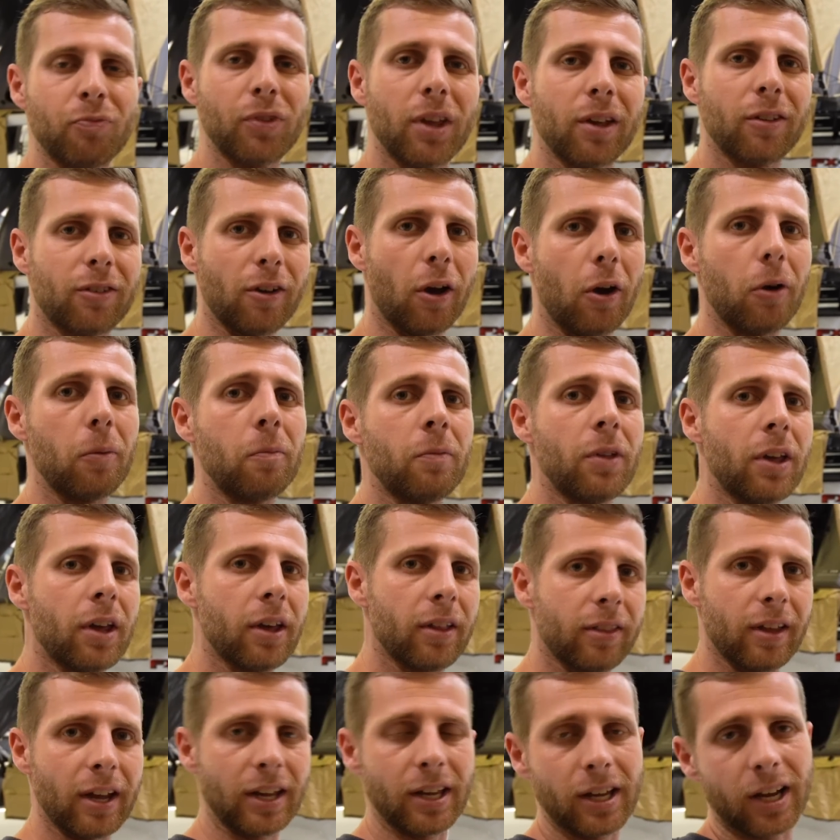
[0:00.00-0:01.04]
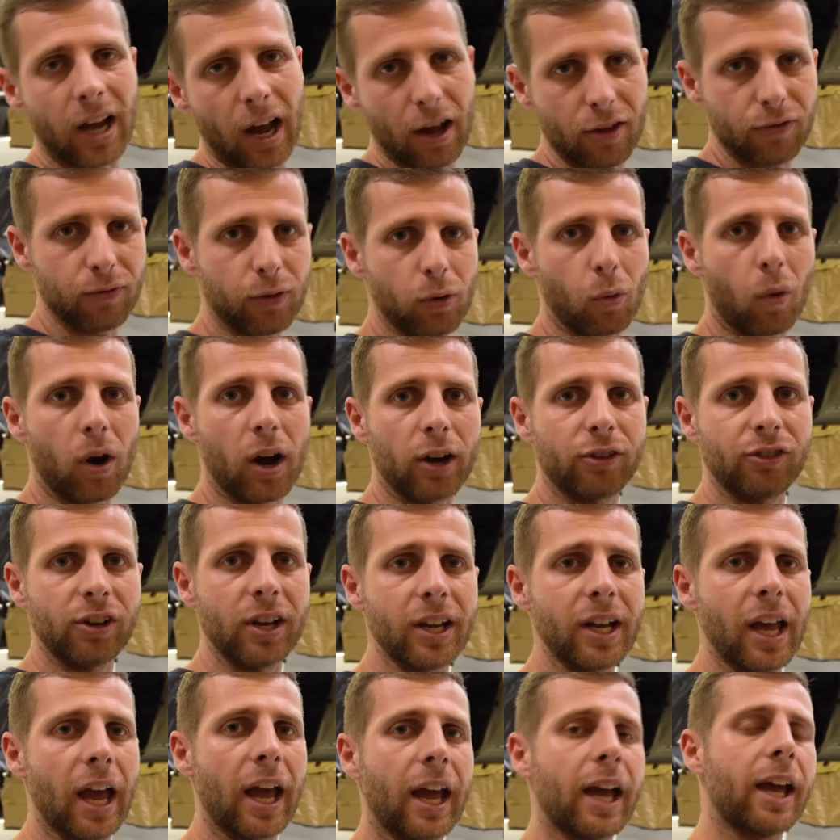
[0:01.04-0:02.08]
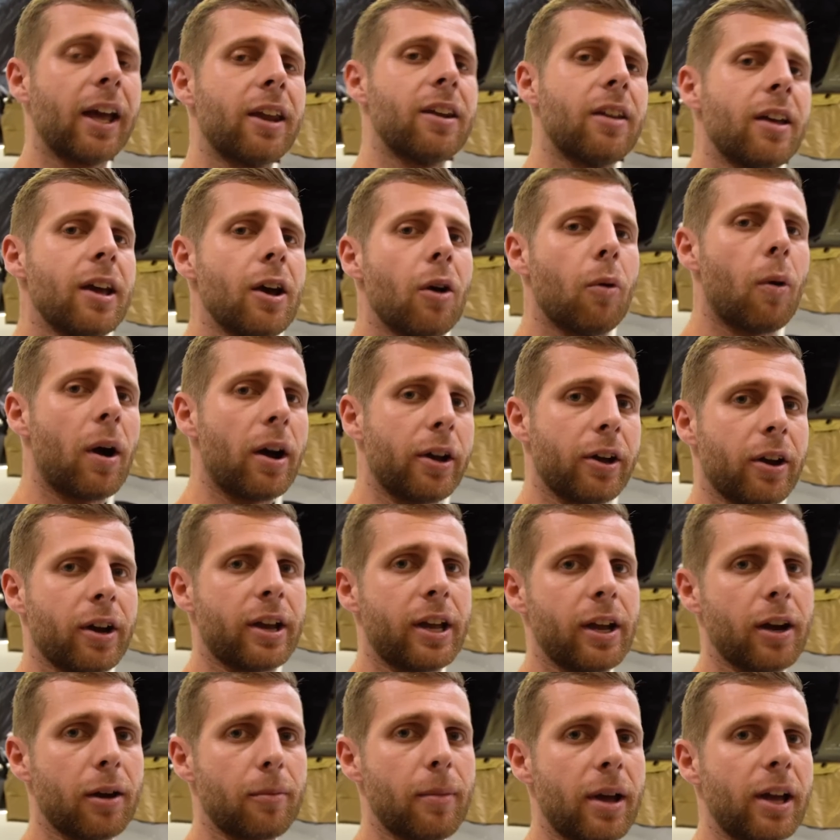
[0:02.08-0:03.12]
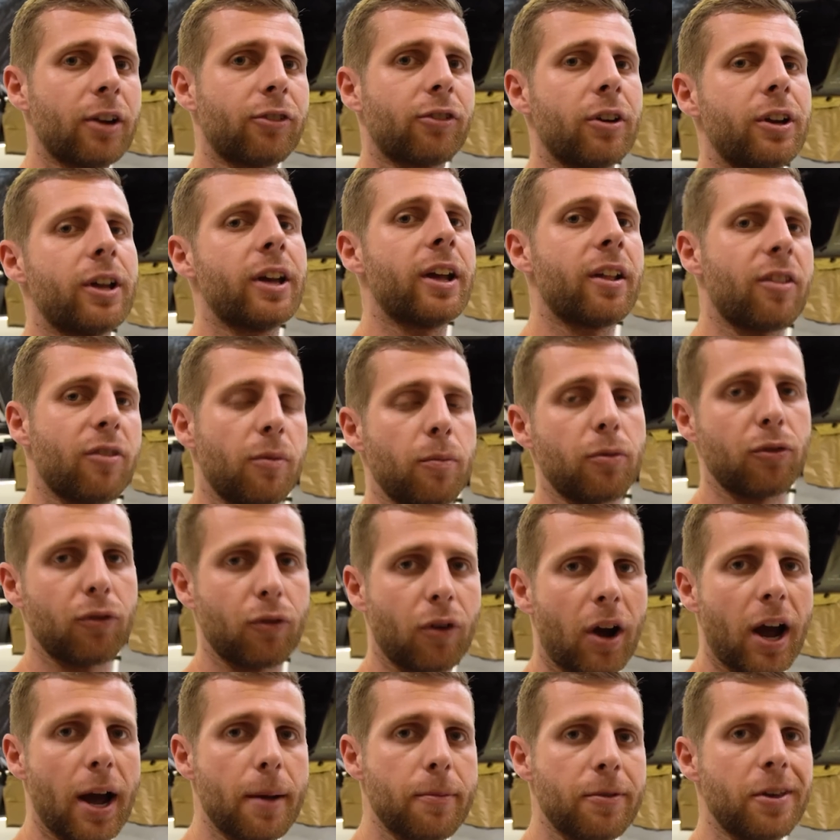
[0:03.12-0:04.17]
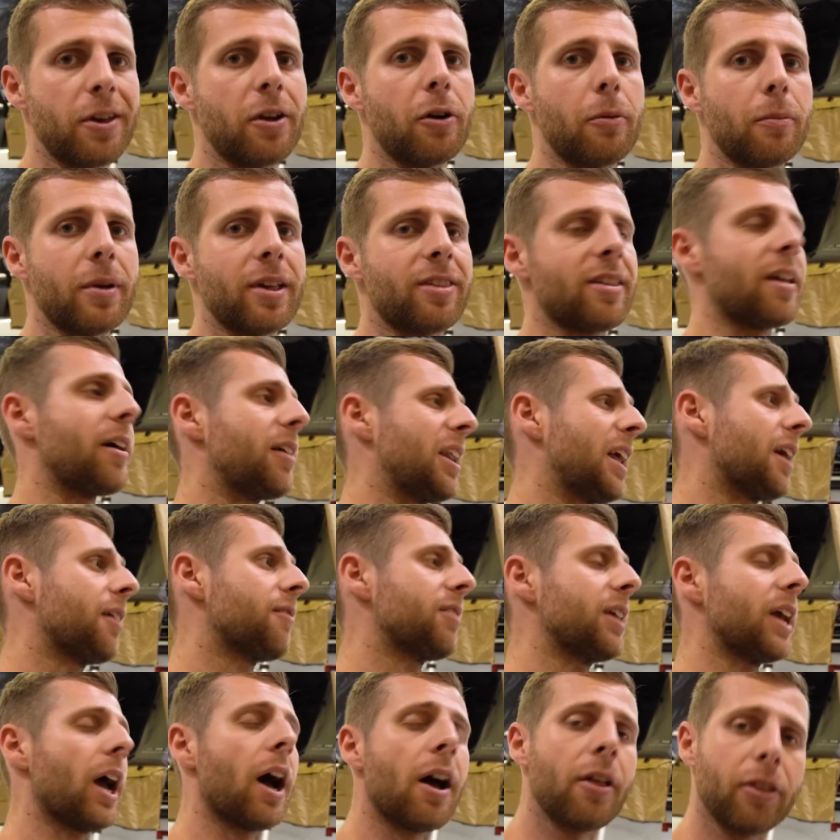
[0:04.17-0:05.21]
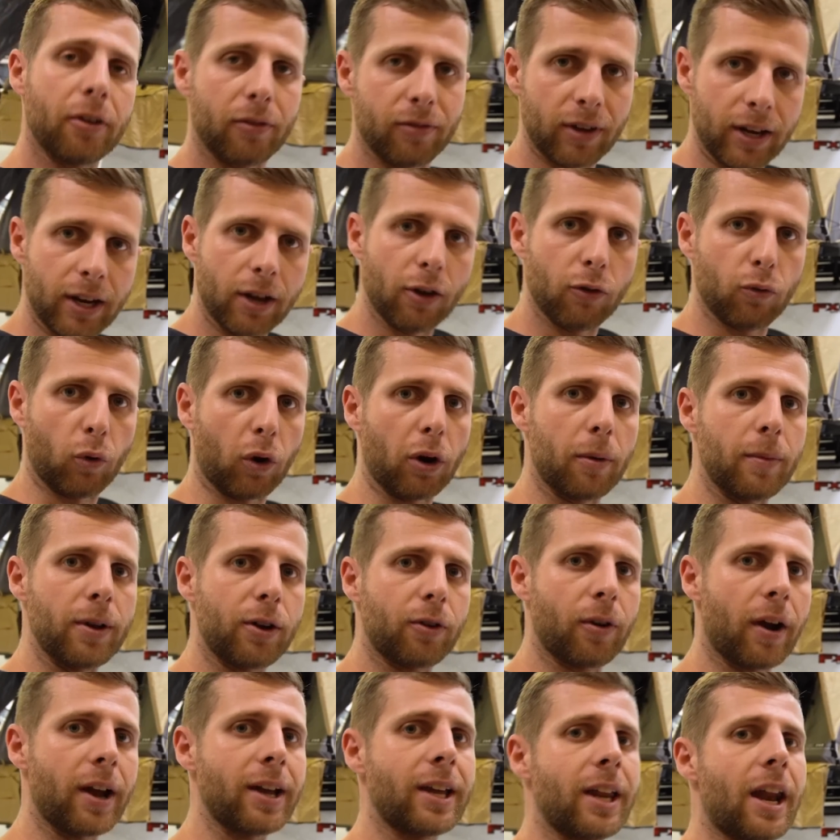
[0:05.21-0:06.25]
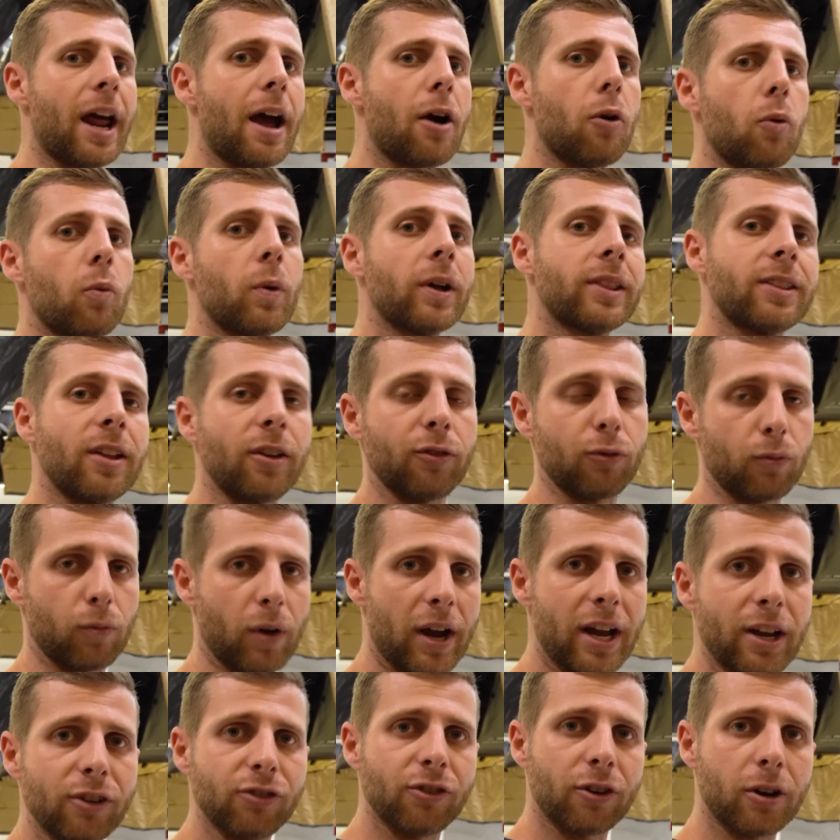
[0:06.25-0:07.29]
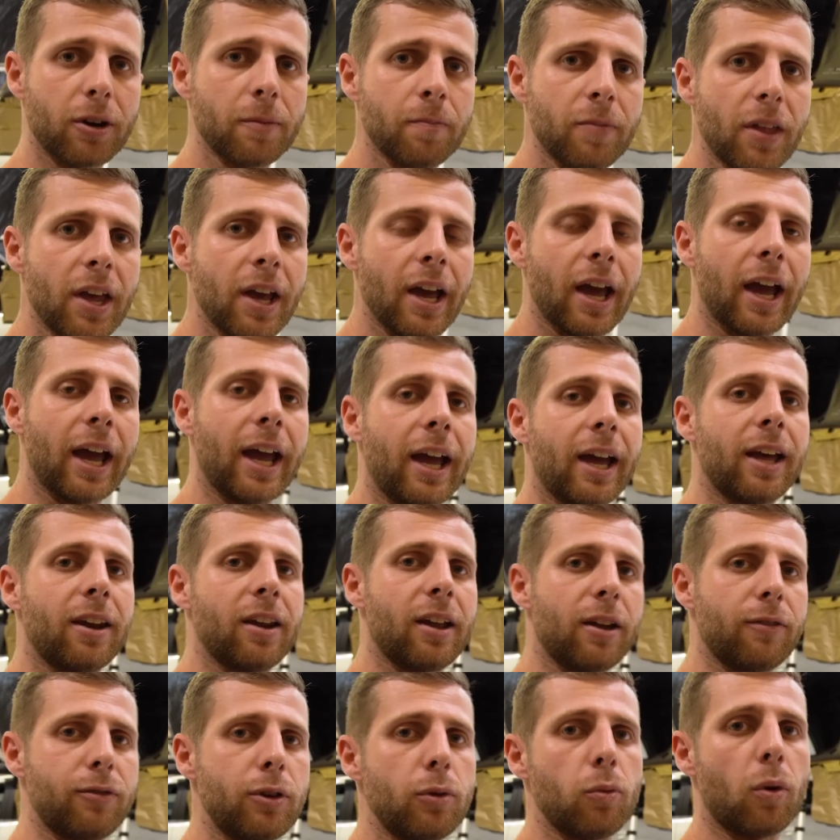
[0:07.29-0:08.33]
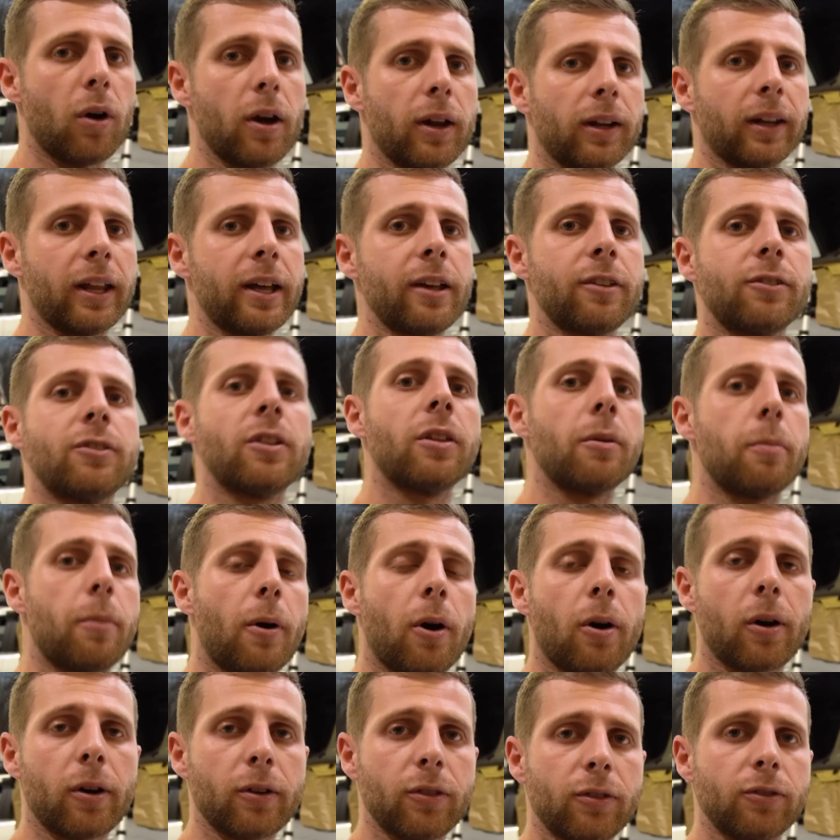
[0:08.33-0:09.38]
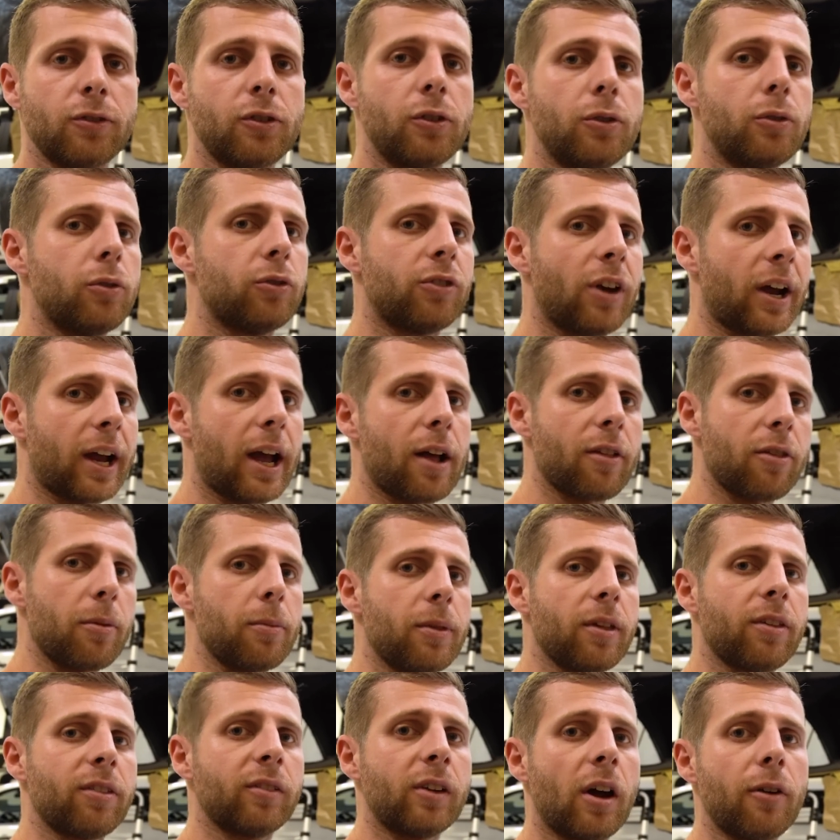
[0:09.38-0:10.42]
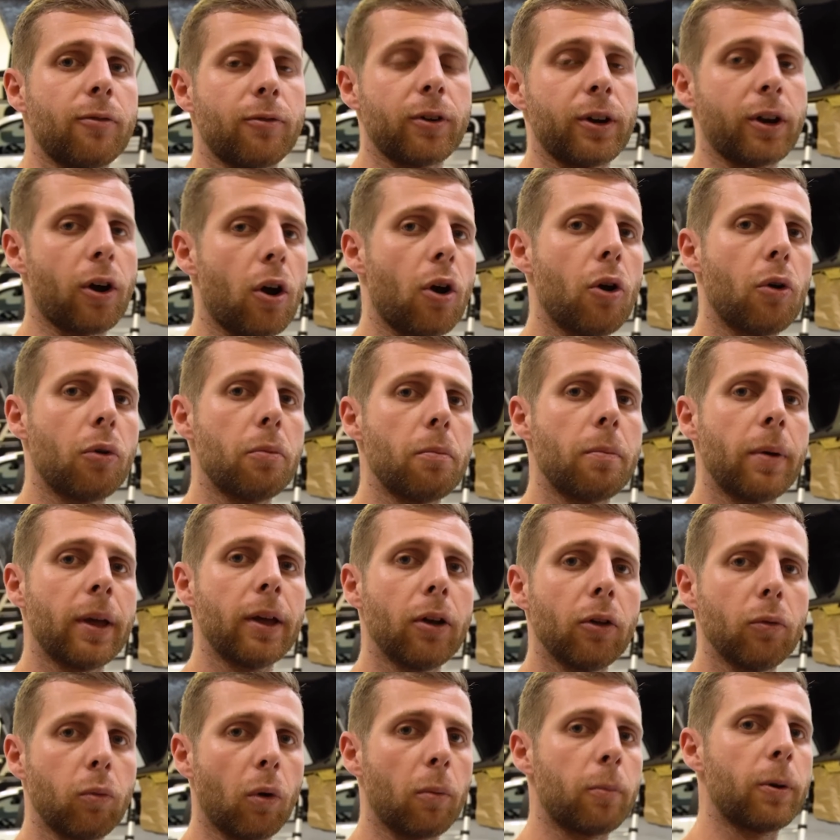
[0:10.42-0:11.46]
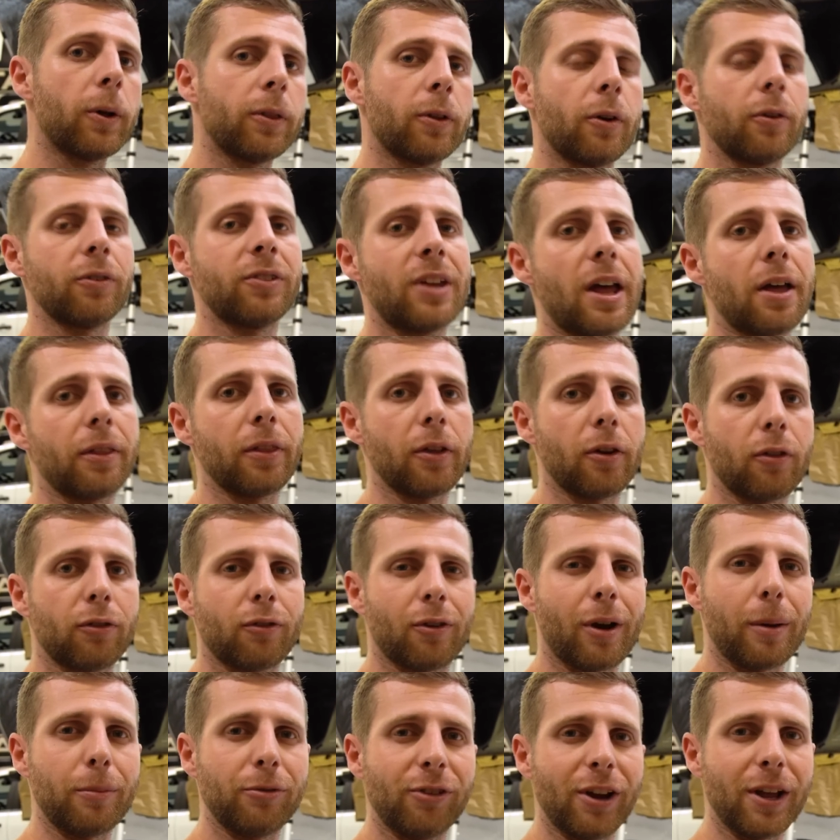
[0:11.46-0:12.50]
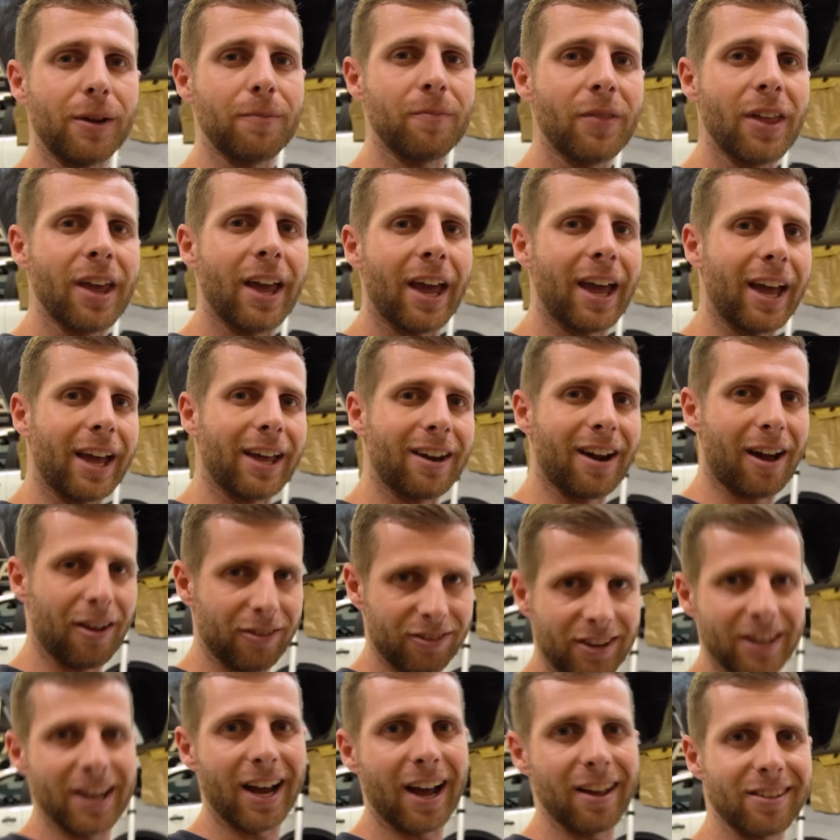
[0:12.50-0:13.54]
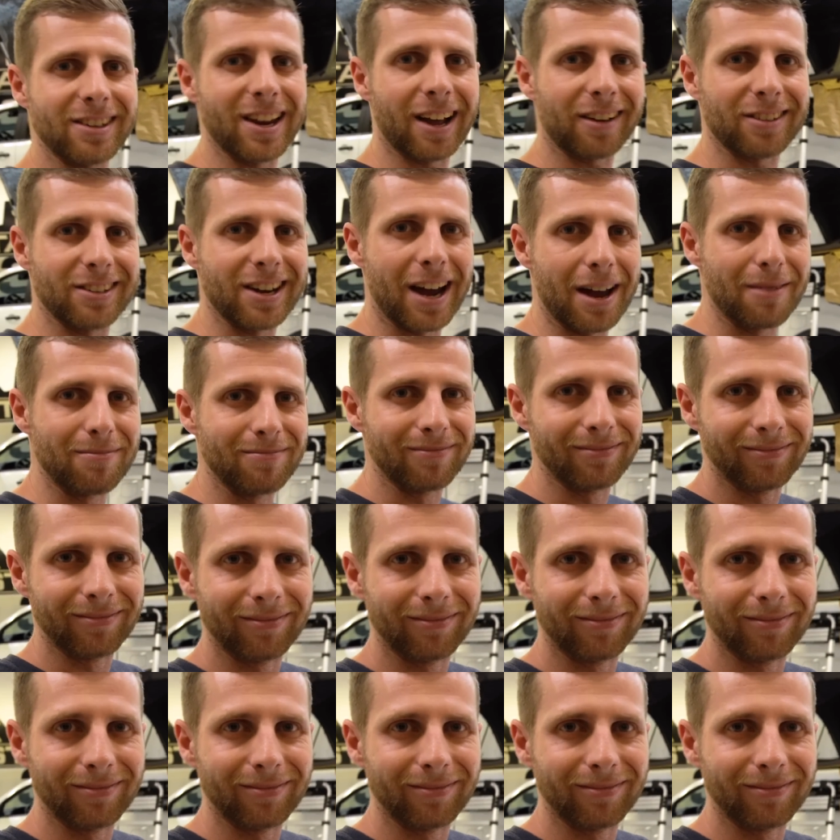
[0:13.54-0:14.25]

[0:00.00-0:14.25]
So thank you guys for watching, and while you're here, make sure you hit subscribe so you don't miss any of the other videos we're going to be cranking out with this Ranger. And if you want links to the parts to check out some of the stuff for your own build, we'll put those down in the description, and I'll see you guys next time.